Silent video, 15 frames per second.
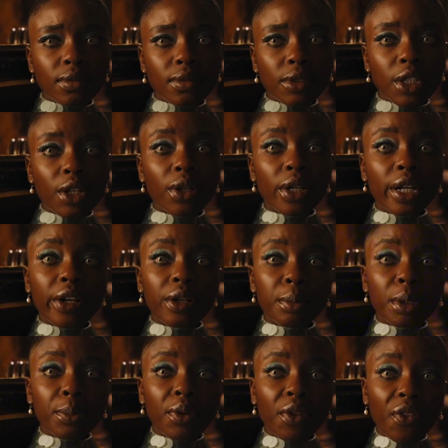You don't care what
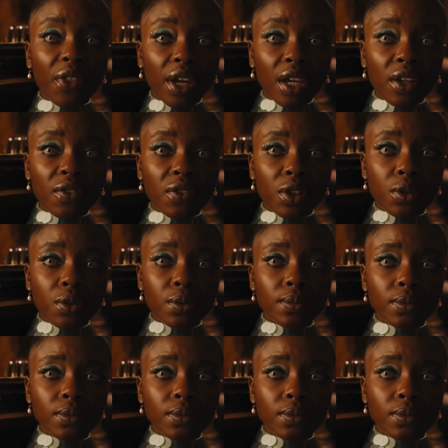people think of you.